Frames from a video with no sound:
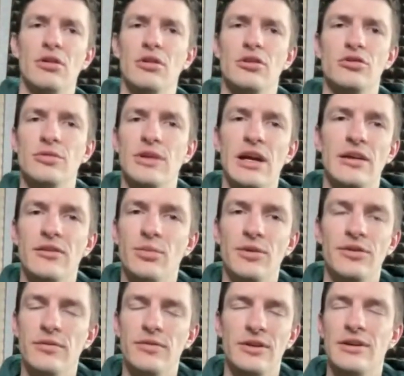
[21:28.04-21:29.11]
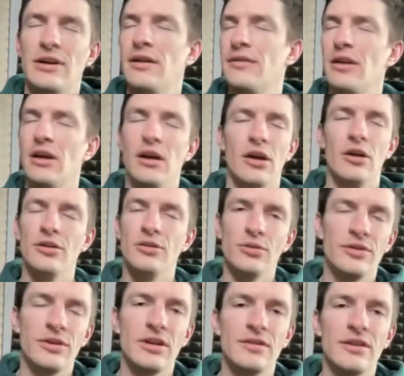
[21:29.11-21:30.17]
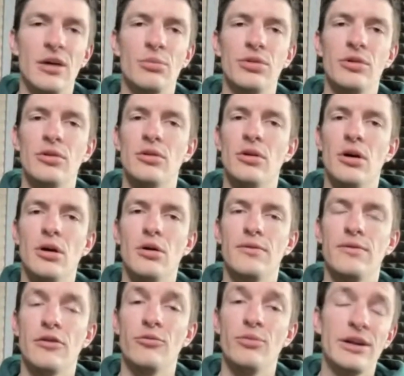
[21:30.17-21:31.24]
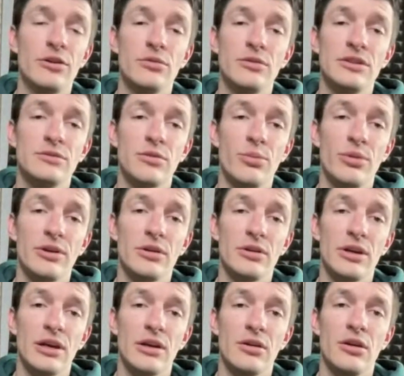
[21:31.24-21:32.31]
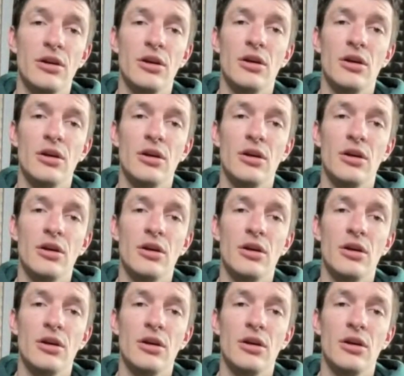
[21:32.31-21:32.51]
create specific tasks. Use the example of battery swapping again.